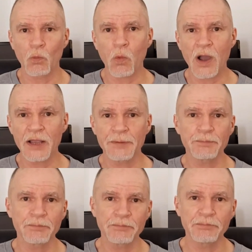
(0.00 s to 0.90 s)
why
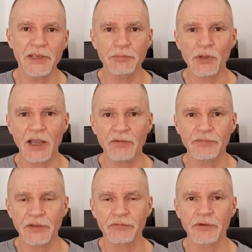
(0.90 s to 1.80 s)
people
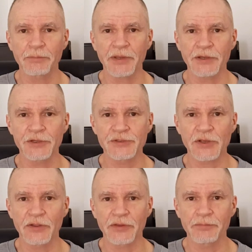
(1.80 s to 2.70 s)
have different opinions
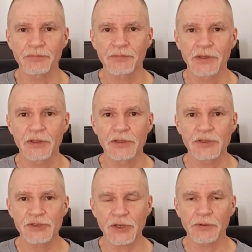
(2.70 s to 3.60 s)
on them.
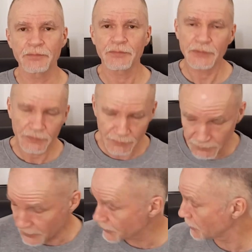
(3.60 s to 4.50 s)
So
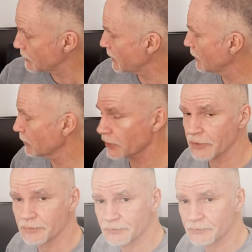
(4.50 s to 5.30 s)
let's go take a look.